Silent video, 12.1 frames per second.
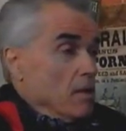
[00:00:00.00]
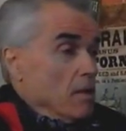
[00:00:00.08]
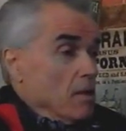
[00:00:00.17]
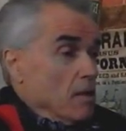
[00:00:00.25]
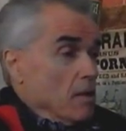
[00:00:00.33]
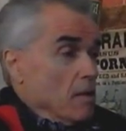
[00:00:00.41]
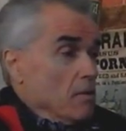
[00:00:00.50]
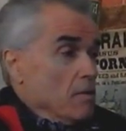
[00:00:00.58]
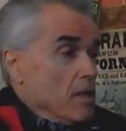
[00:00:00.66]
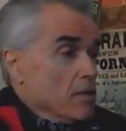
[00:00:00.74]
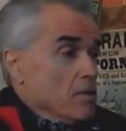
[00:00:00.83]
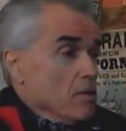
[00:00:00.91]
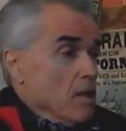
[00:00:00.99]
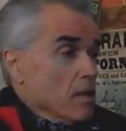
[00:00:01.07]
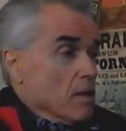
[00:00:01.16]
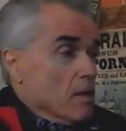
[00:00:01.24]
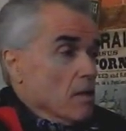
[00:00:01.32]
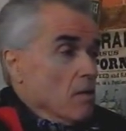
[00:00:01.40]
uh, not
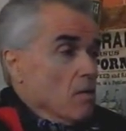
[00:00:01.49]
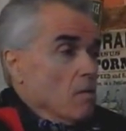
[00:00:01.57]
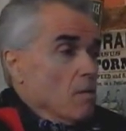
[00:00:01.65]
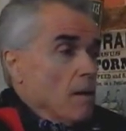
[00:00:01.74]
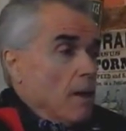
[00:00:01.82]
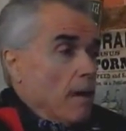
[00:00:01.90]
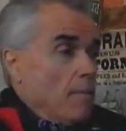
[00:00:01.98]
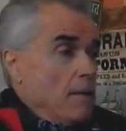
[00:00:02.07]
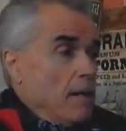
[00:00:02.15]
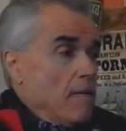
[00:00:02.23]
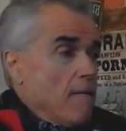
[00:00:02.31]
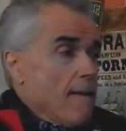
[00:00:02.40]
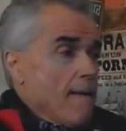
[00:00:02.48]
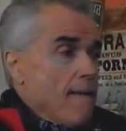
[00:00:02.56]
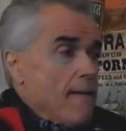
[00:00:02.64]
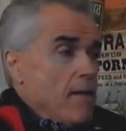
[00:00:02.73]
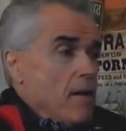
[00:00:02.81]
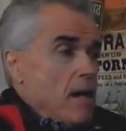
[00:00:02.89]
long ago about
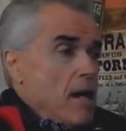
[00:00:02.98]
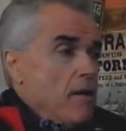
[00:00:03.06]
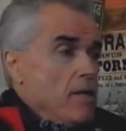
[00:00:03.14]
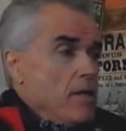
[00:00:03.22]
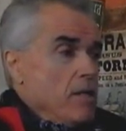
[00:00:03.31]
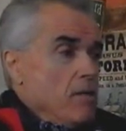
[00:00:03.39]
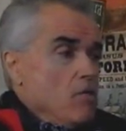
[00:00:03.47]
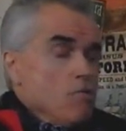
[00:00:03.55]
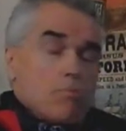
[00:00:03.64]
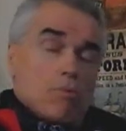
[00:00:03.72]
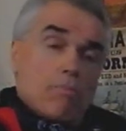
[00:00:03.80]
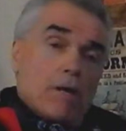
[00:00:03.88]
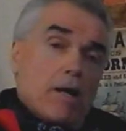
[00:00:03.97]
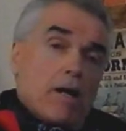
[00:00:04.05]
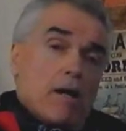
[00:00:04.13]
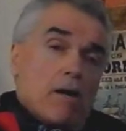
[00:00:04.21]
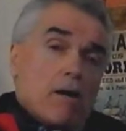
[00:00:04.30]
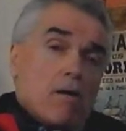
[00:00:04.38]
how do you
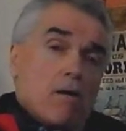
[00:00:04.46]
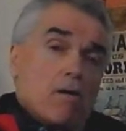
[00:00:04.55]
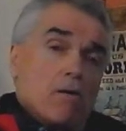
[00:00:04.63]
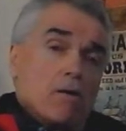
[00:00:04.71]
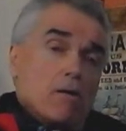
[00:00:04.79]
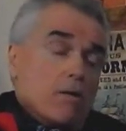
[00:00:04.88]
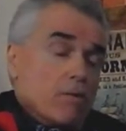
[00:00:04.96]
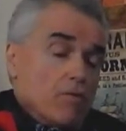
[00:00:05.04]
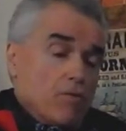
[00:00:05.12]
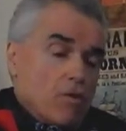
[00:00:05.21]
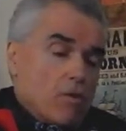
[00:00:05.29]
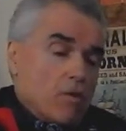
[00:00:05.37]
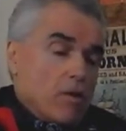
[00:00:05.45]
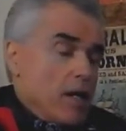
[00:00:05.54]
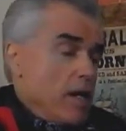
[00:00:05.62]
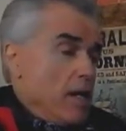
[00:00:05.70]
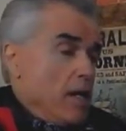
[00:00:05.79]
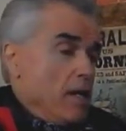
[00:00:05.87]
prepare for
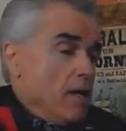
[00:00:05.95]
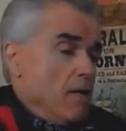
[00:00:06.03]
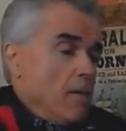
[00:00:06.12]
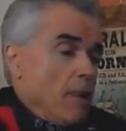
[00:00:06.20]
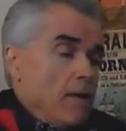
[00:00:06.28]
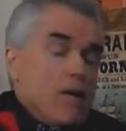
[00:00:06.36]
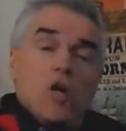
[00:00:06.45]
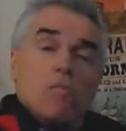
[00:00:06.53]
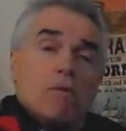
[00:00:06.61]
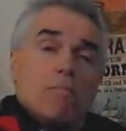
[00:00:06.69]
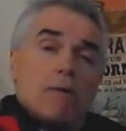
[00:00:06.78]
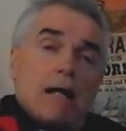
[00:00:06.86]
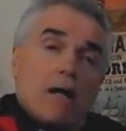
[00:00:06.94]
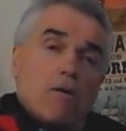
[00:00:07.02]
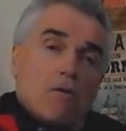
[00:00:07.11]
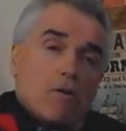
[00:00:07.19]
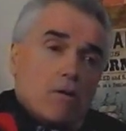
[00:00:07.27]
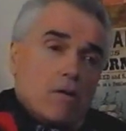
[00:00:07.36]
a
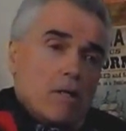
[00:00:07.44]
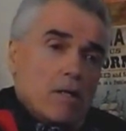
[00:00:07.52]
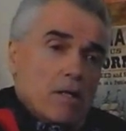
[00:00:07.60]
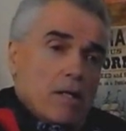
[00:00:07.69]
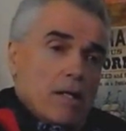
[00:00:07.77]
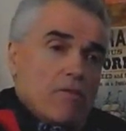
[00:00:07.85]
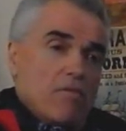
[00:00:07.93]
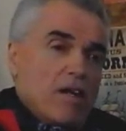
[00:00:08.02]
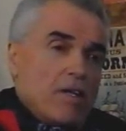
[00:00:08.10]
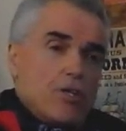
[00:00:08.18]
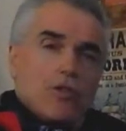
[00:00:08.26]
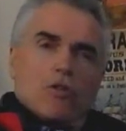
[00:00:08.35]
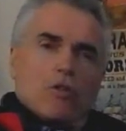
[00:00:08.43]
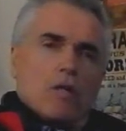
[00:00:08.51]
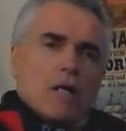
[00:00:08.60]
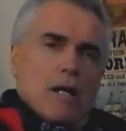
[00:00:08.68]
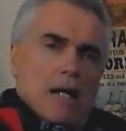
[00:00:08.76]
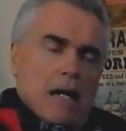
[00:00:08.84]
human-powered adventure
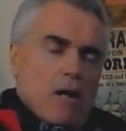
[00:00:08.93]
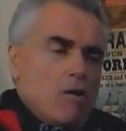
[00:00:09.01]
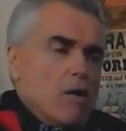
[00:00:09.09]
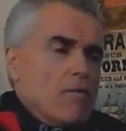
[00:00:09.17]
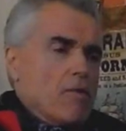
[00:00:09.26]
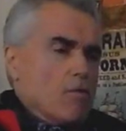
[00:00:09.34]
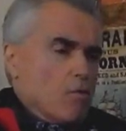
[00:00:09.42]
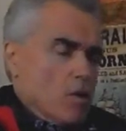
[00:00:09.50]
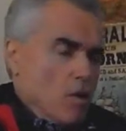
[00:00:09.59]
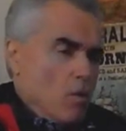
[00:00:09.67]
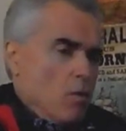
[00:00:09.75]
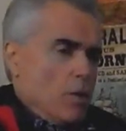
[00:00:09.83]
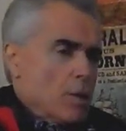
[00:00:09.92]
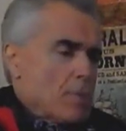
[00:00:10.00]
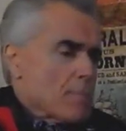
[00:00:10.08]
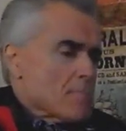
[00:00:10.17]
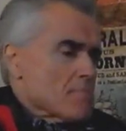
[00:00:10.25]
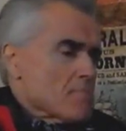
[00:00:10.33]
out on the road.
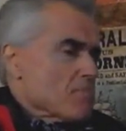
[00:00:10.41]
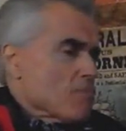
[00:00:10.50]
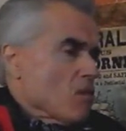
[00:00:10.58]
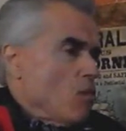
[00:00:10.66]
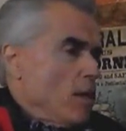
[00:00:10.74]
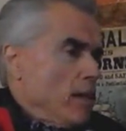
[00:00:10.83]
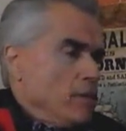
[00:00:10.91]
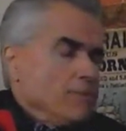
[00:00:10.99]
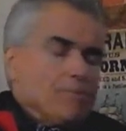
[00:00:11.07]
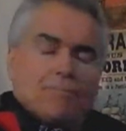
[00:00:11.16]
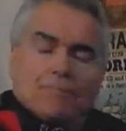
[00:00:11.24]
Well,